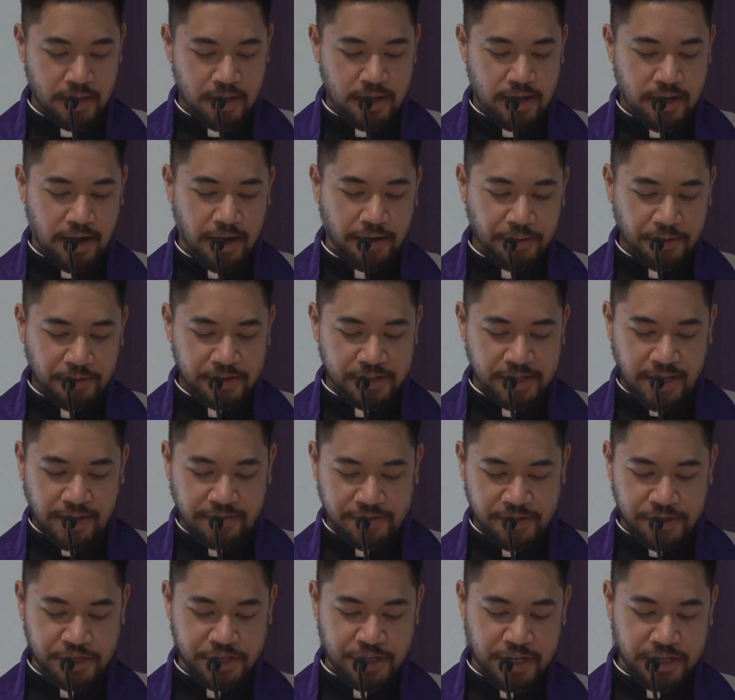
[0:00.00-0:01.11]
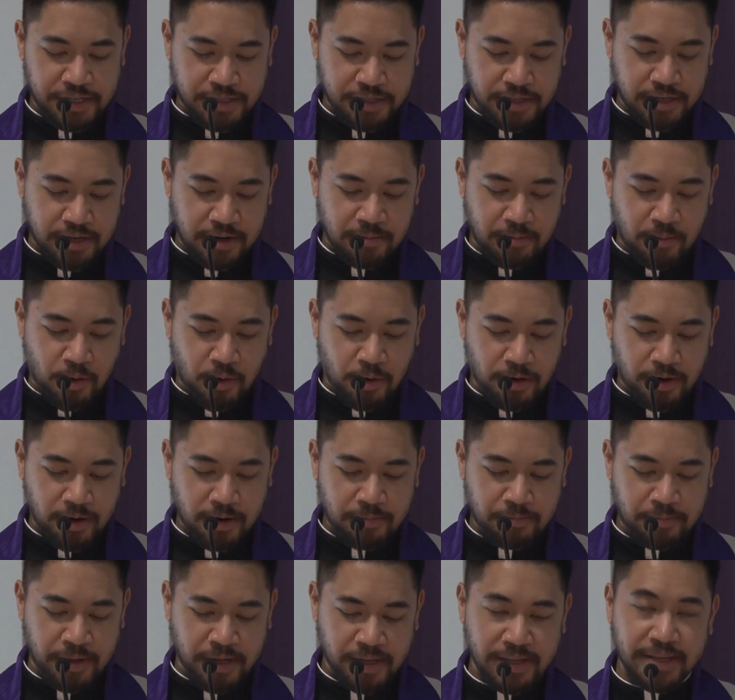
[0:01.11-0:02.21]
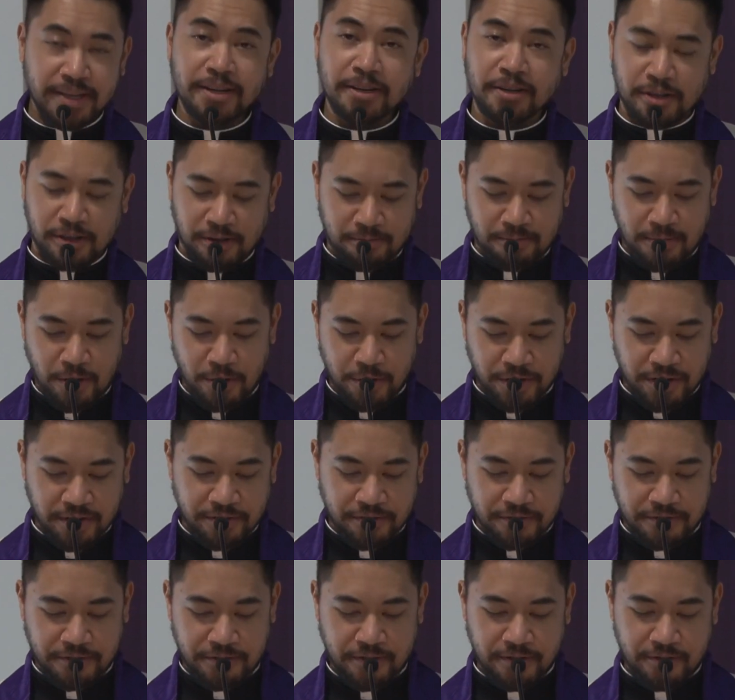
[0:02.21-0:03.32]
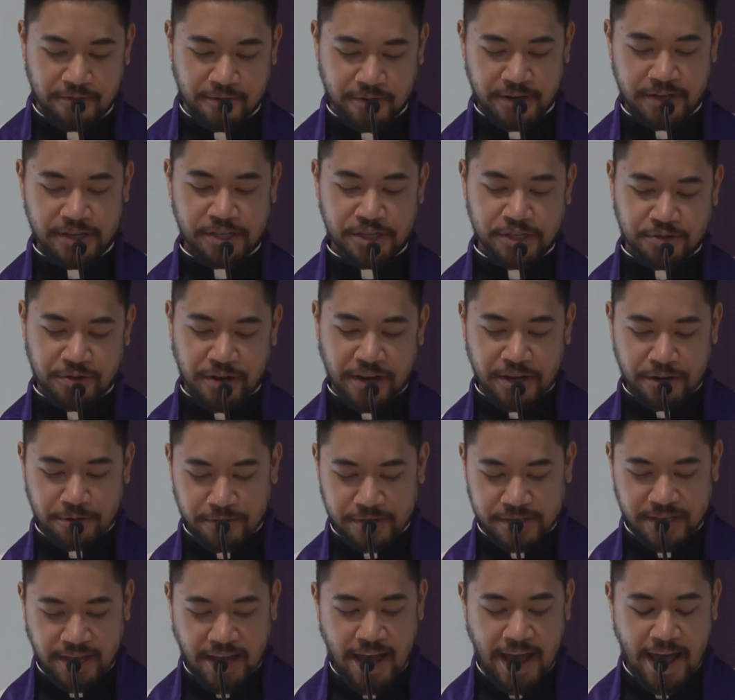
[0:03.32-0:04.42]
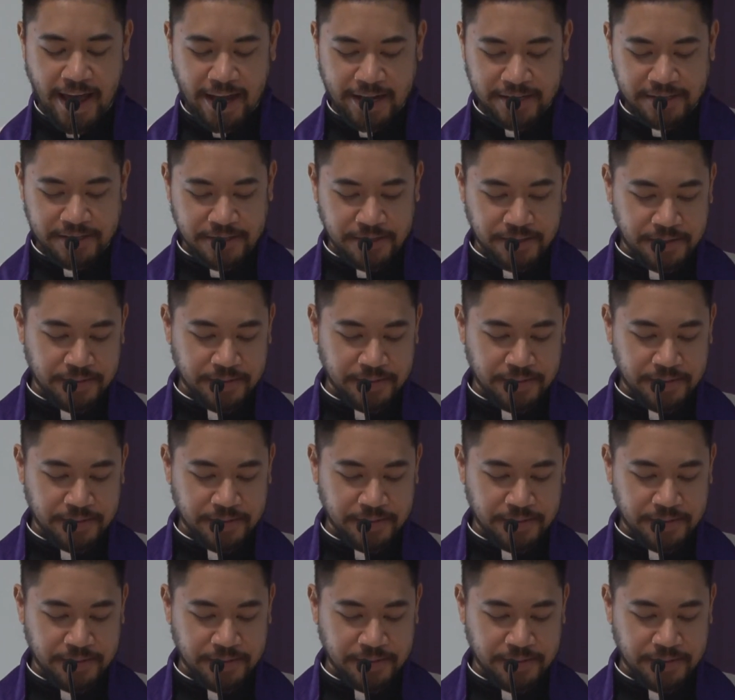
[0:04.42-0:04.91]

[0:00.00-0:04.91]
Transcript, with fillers: Others have suggested a more political motive for his traitorous act.